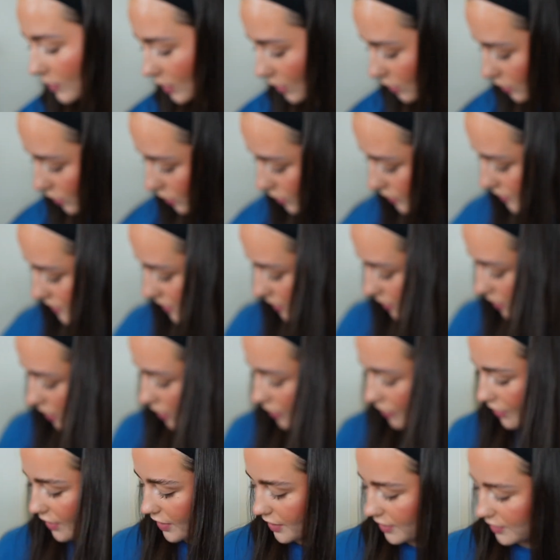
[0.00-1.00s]
Also
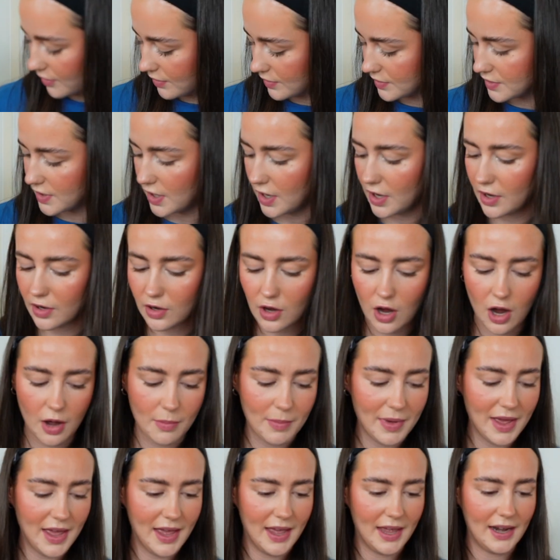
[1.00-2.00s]
got those
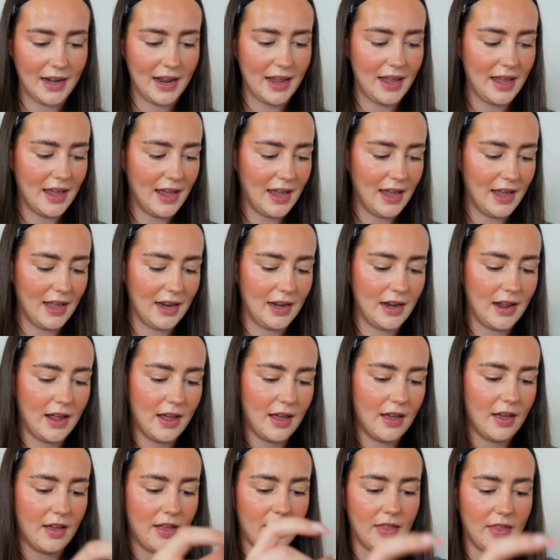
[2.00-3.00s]
coming in
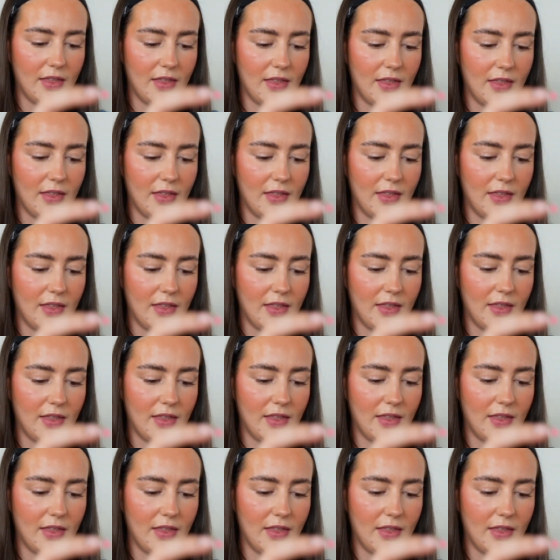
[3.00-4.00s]
the red.